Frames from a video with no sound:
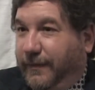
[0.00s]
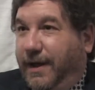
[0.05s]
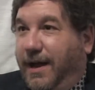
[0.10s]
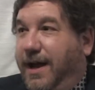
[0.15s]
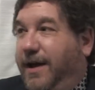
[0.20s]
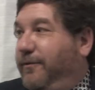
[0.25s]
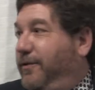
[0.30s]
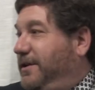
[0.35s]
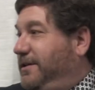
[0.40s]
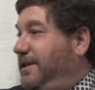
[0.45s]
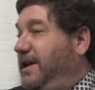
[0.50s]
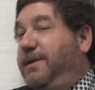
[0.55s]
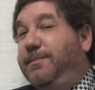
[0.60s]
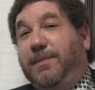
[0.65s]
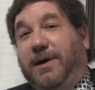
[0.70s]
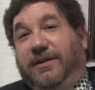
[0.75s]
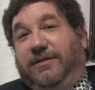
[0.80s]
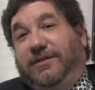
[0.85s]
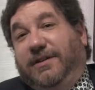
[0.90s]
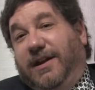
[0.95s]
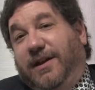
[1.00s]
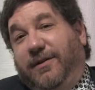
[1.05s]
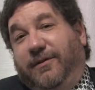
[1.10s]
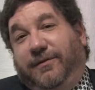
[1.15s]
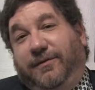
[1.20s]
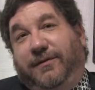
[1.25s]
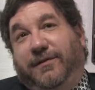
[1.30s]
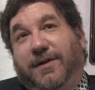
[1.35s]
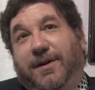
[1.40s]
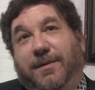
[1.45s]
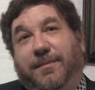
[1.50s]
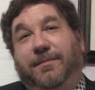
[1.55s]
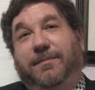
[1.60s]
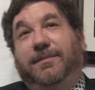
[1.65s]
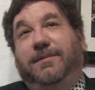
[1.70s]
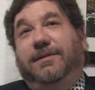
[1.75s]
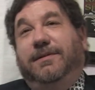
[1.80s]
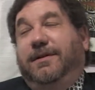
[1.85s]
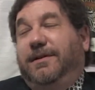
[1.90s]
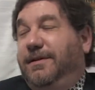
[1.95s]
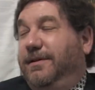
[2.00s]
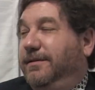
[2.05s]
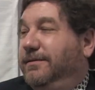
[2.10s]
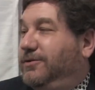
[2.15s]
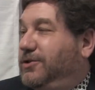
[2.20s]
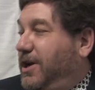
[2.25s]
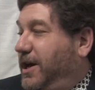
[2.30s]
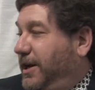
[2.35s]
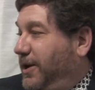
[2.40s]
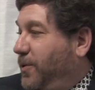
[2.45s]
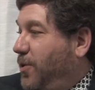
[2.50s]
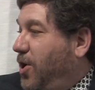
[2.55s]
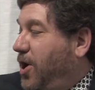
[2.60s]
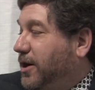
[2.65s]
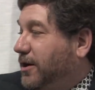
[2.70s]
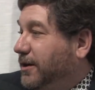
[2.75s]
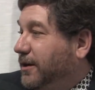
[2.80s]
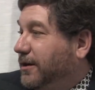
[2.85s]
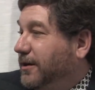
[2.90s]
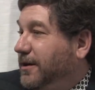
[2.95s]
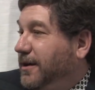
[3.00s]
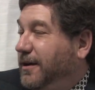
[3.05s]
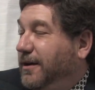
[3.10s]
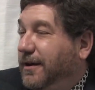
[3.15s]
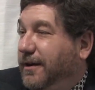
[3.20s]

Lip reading: I redeemed myself from the Johnny Walker.